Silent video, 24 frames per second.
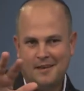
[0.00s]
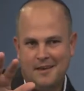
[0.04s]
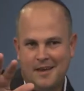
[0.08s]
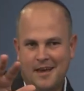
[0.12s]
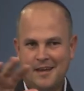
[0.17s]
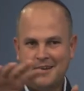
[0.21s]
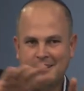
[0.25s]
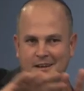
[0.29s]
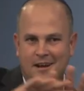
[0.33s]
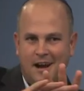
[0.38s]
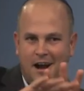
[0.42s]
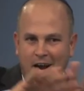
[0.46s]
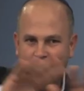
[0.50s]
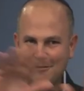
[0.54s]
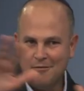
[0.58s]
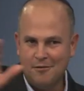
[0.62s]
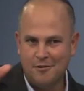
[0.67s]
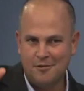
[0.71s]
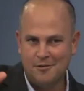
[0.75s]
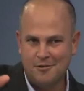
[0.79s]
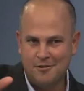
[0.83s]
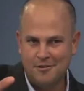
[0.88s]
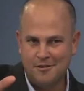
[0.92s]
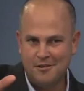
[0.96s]
it
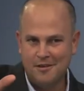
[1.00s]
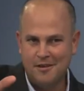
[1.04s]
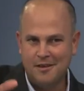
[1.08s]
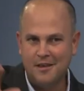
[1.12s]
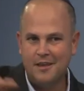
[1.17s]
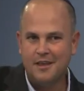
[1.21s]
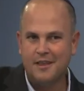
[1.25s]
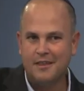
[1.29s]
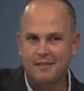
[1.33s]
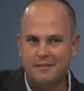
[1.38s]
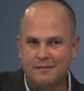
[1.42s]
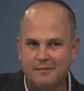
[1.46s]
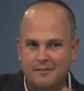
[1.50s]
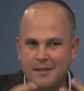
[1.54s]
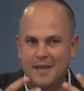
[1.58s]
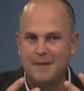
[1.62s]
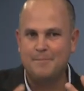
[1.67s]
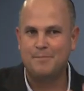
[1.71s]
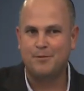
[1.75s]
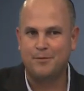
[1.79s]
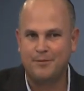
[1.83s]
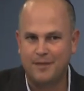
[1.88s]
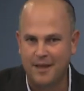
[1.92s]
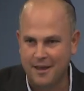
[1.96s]
covers
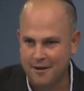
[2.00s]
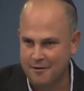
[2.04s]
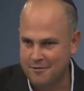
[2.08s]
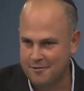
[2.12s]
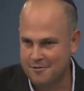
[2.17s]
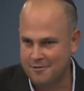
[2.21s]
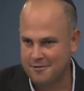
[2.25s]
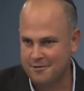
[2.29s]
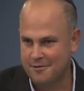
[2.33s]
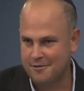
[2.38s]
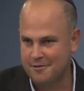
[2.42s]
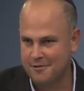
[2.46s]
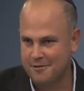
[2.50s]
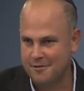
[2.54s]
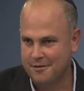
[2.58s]
deep layers.